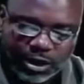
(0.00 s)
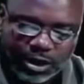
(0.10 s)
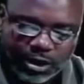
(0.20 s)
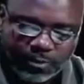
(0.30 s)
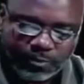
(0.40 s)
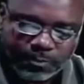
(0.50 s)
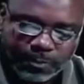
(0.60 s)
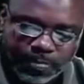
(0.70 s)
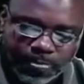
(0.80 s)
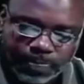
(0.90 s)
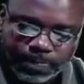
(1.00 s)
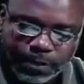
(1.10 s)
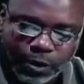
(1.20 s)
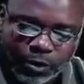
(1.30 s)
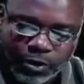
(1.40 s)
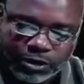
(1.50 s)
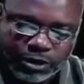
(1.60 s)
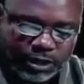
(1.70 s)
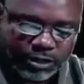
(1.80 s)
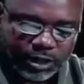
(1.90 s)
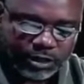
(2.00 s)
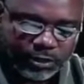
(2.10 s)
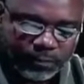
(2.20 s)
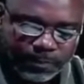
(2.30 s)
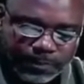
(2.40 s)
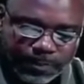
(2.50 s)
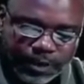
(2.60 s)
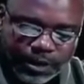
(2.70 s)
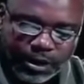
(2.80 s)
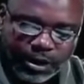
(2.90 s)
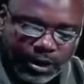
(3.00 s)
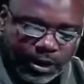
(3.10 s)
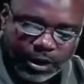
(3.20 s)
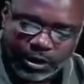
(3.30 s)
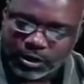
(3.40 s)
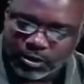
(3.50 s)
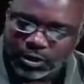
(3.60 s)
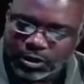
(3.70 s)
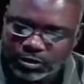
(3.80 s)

to go into that section. And here